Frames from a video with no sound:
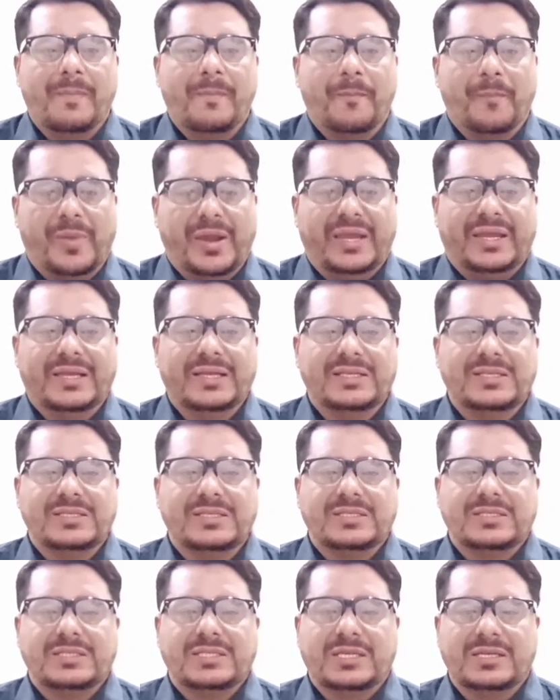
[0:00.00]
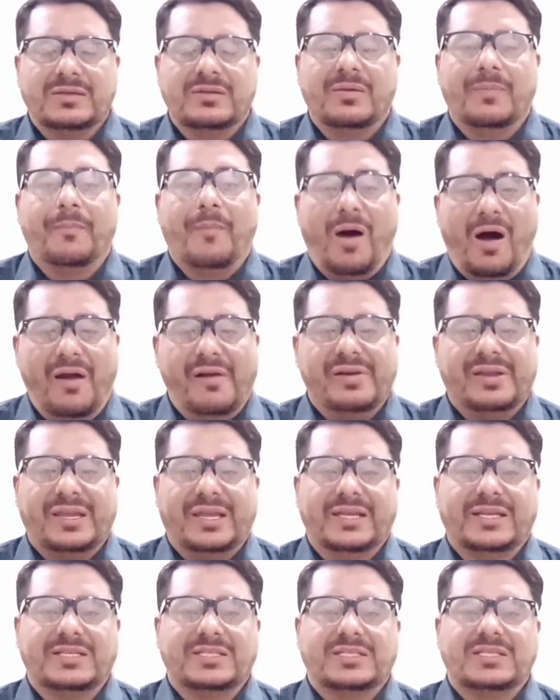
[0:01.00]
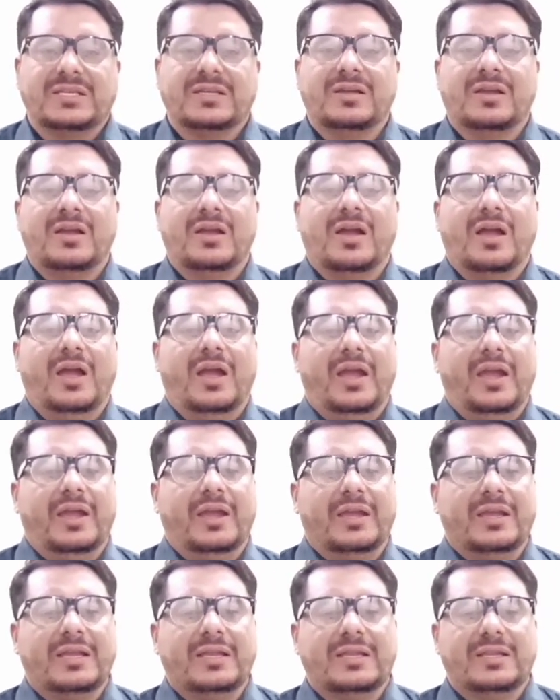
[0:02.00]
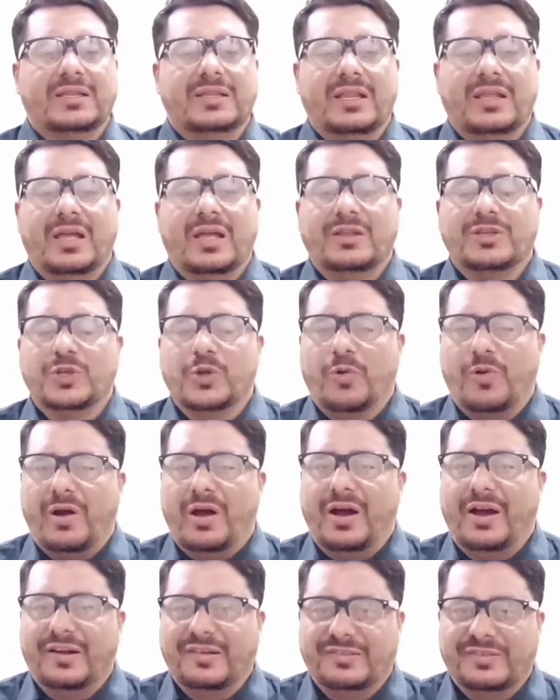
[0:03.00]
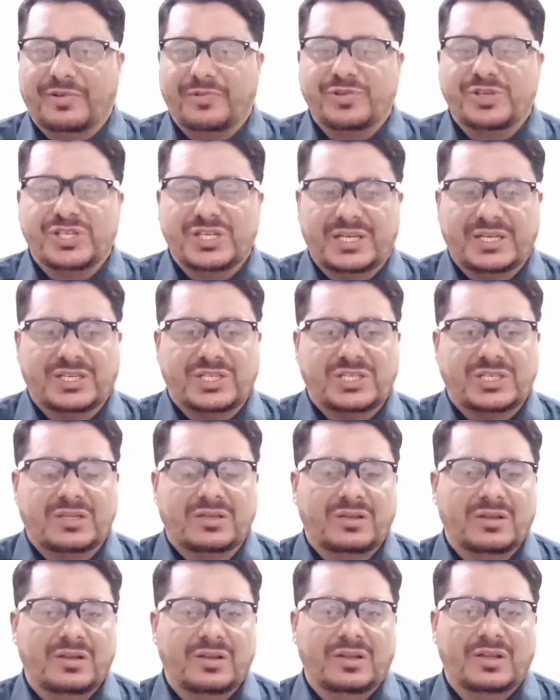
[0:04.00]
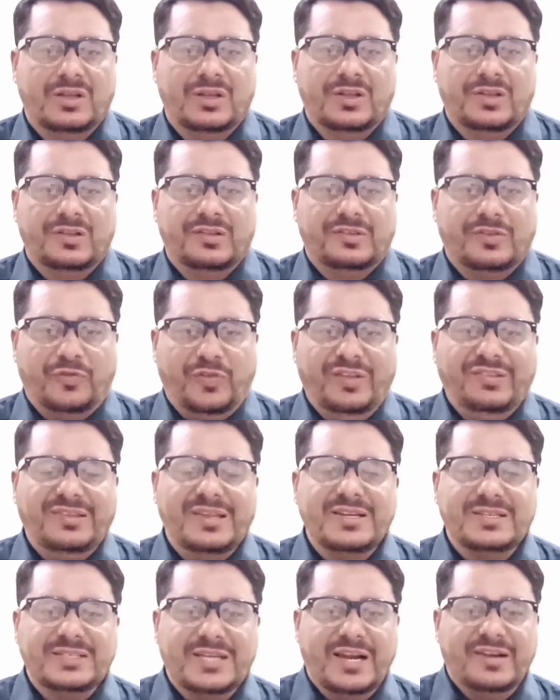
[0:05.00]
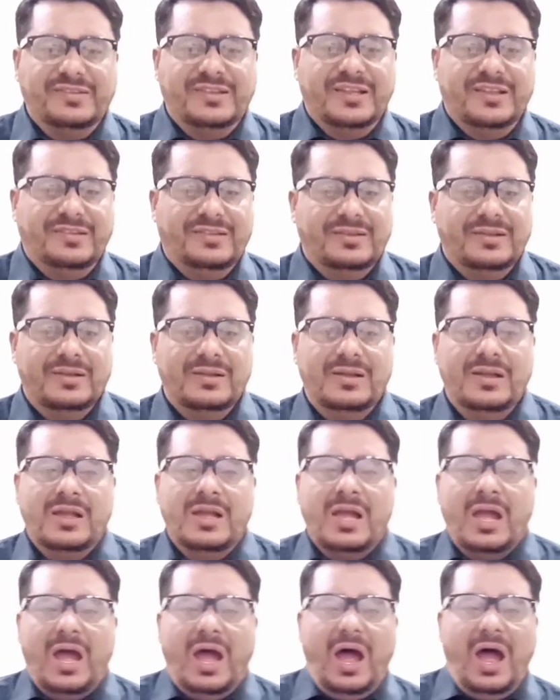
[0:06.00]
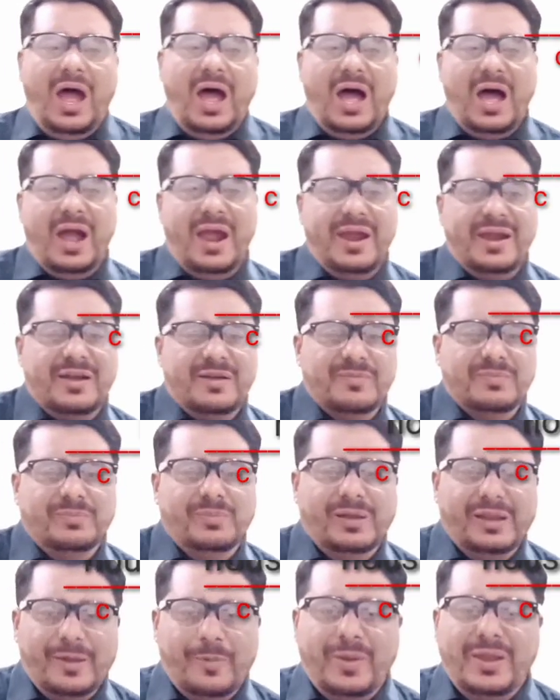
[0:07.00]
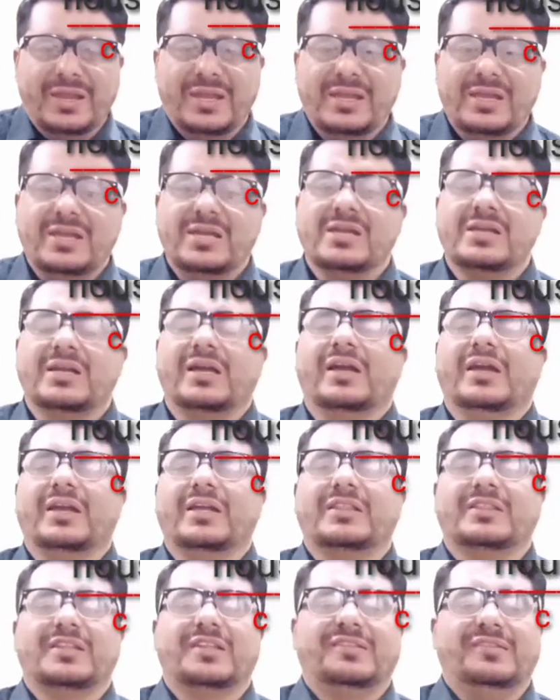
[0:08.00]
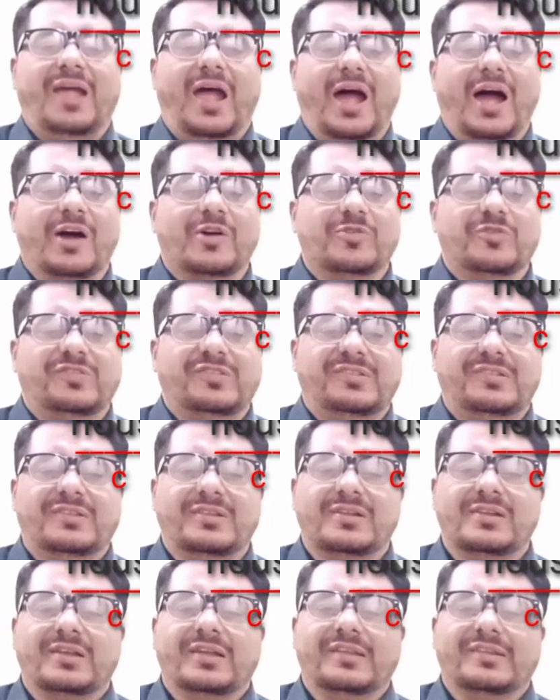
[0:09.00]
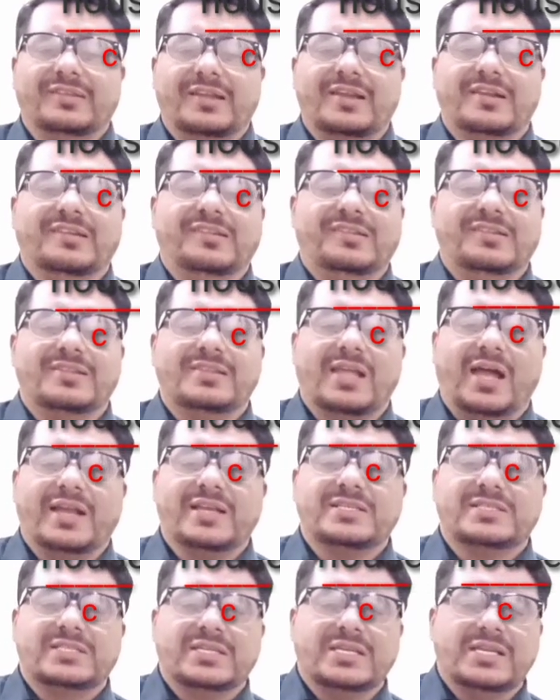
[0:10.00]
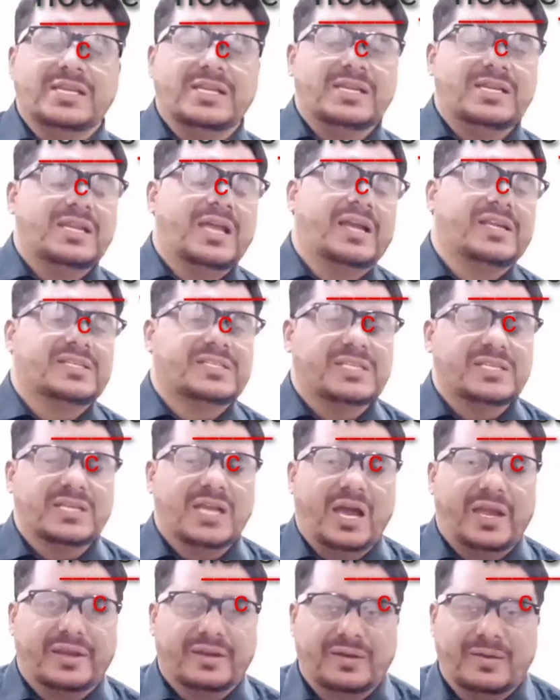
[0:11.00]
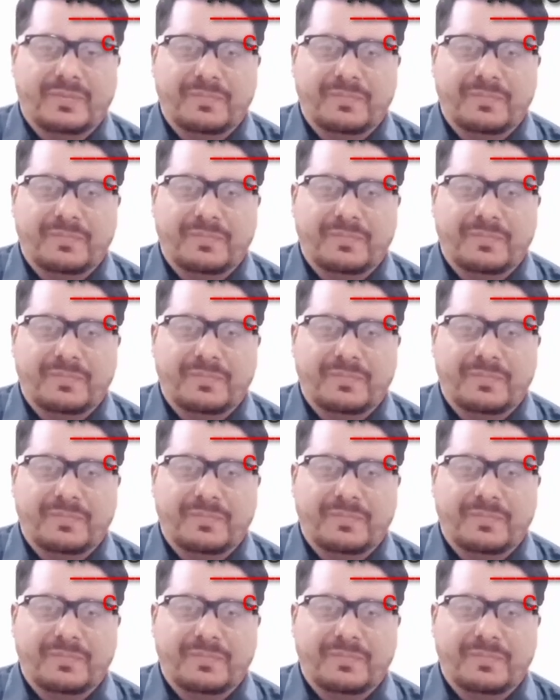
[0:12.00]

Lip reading: Mark it in your answer sheet. So first sentence is, I am living in this house since 1999.